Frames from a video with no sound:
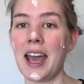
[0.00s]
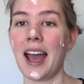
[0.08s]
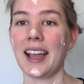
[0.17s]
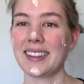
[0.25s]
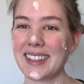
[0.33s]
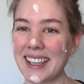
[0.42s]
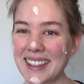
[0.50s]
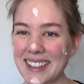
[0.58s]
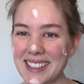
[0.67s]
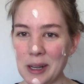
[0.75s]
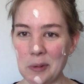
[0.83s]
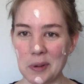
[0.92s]
I think
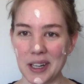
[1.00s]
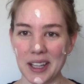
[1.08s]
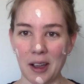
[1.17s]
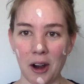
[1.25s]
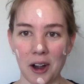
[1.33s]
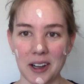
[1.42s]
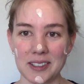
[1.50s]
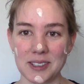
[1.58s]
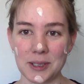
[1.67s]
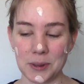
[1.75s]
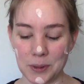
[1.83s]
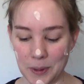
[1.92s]
these are pretty hard
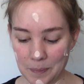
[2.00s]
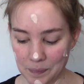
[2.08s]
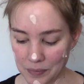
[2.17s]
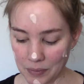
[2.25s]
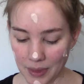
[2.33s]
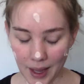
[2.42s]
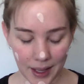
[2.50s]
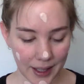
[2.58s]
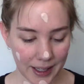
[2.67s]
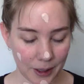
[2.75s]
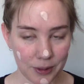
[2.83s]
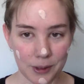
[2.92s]
to
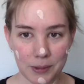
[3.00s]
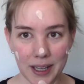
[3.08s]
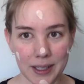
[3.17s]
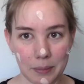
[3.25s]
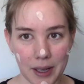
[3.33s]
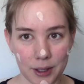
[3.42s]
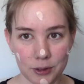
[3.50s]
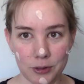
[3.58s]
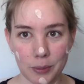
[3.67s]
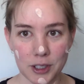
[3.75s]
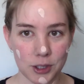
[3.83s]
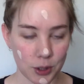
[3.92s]
get out the right amount
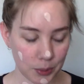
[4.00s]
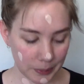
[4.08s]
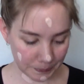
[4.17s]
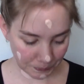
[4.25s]
from the tube.